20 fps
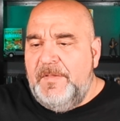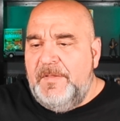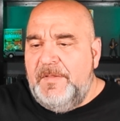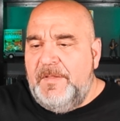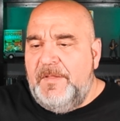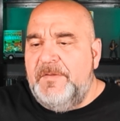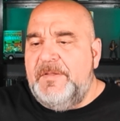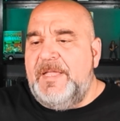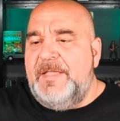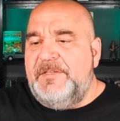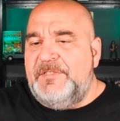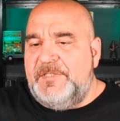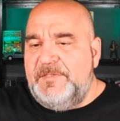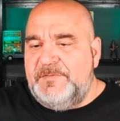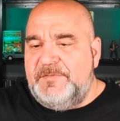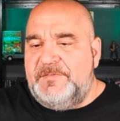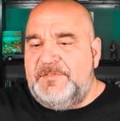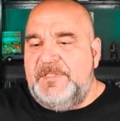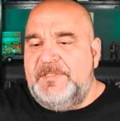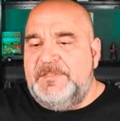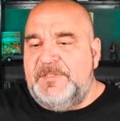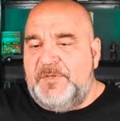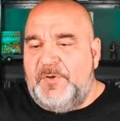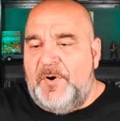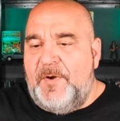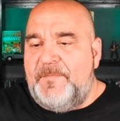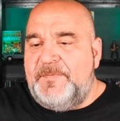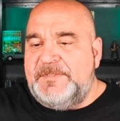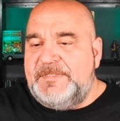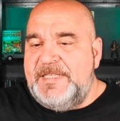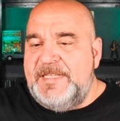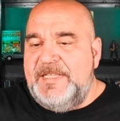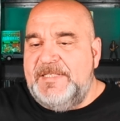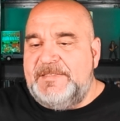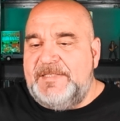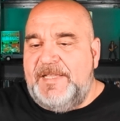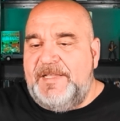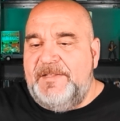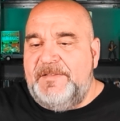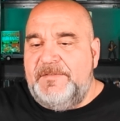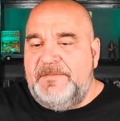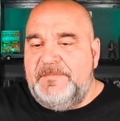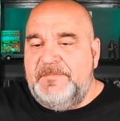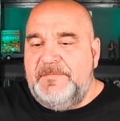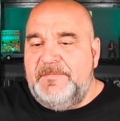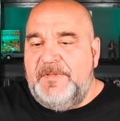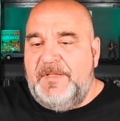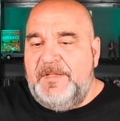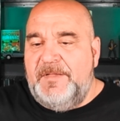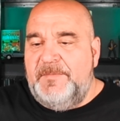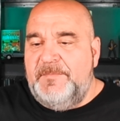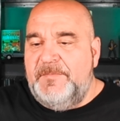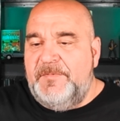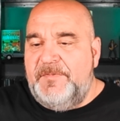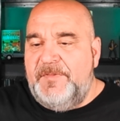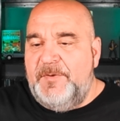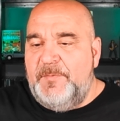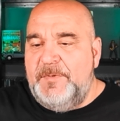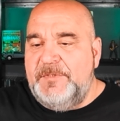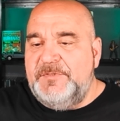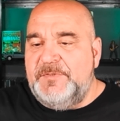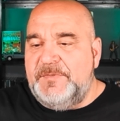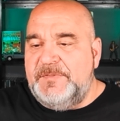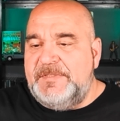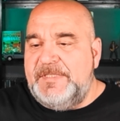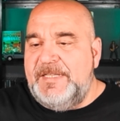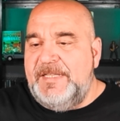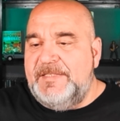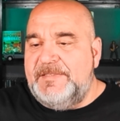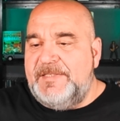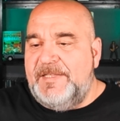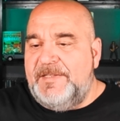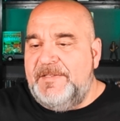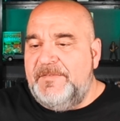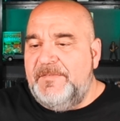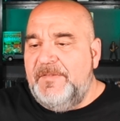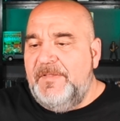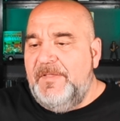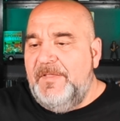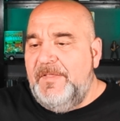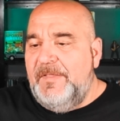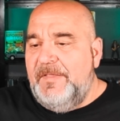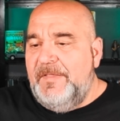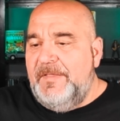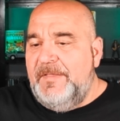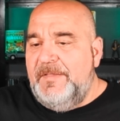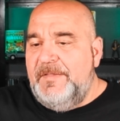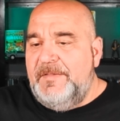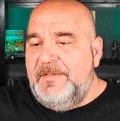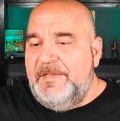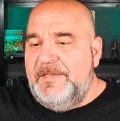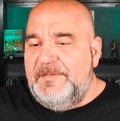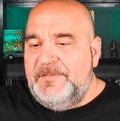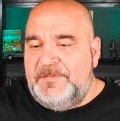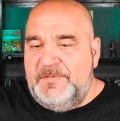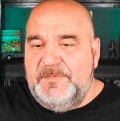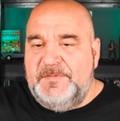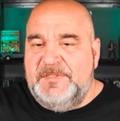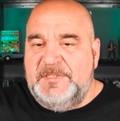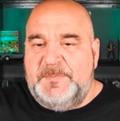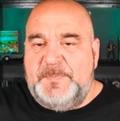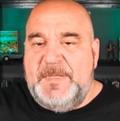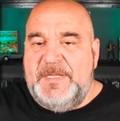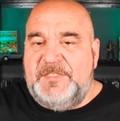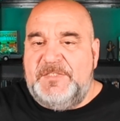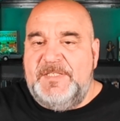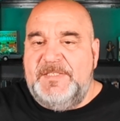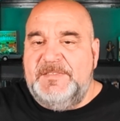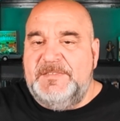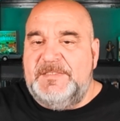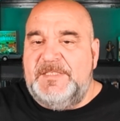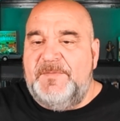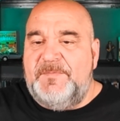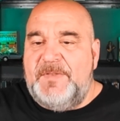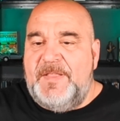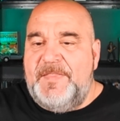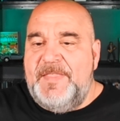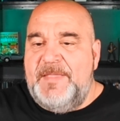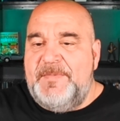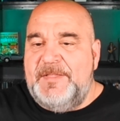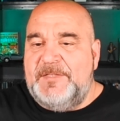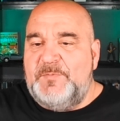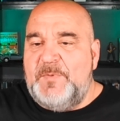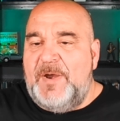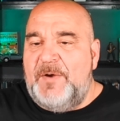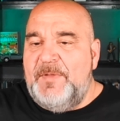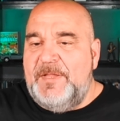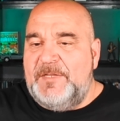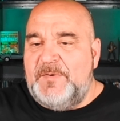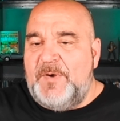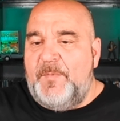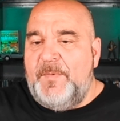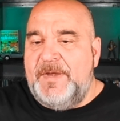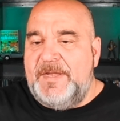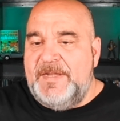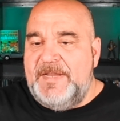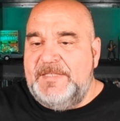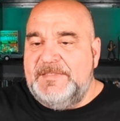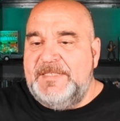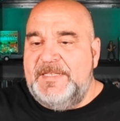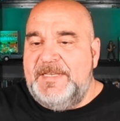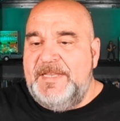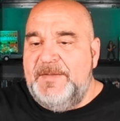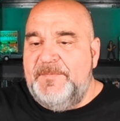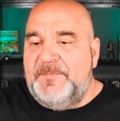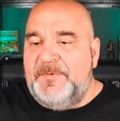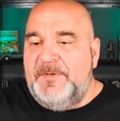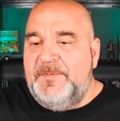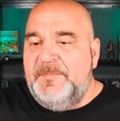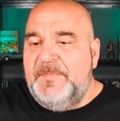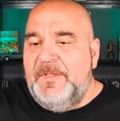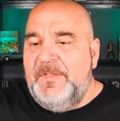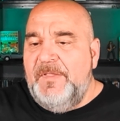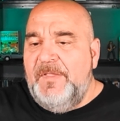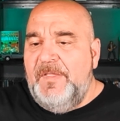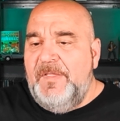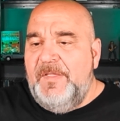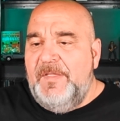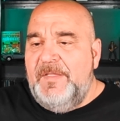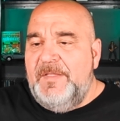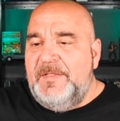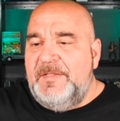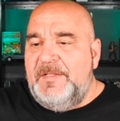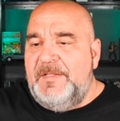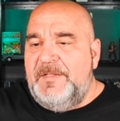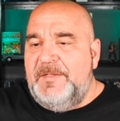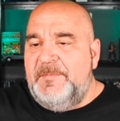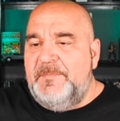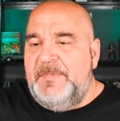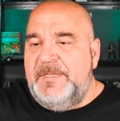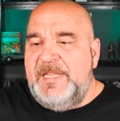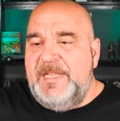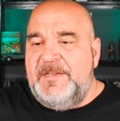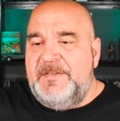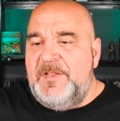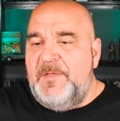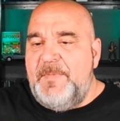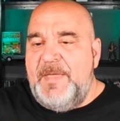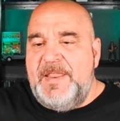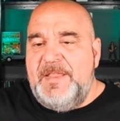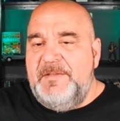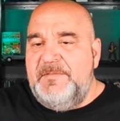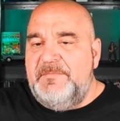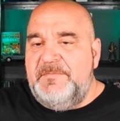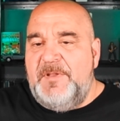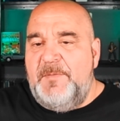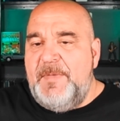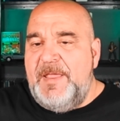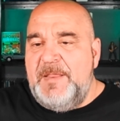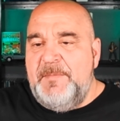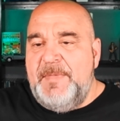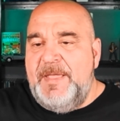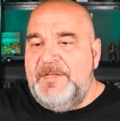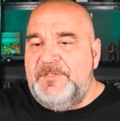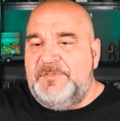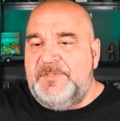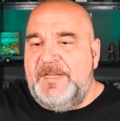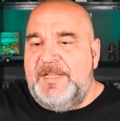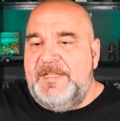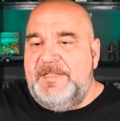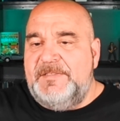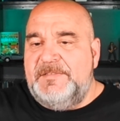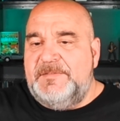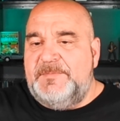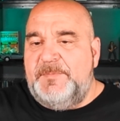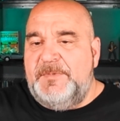Okay, she's the girl for CSI, the original CSI, and she was in Species and stuff like that. That's why I recognize that name from. But yeah, nobody major, guys.